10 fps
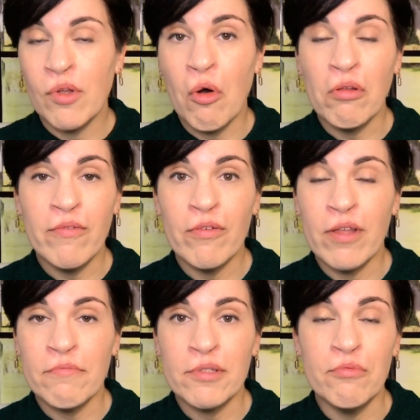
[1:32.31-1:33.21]
only for
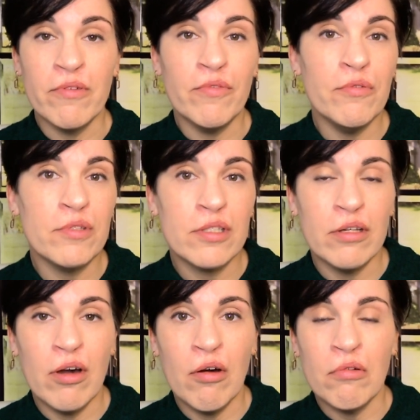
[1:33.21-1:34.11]
them to refuse to
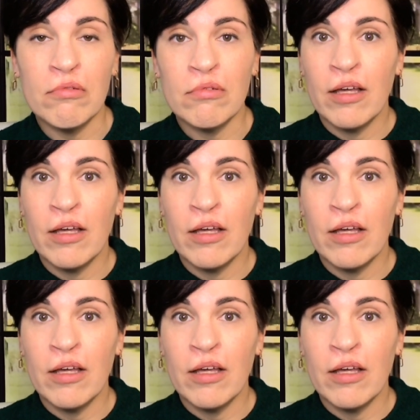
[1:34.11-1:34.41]
go,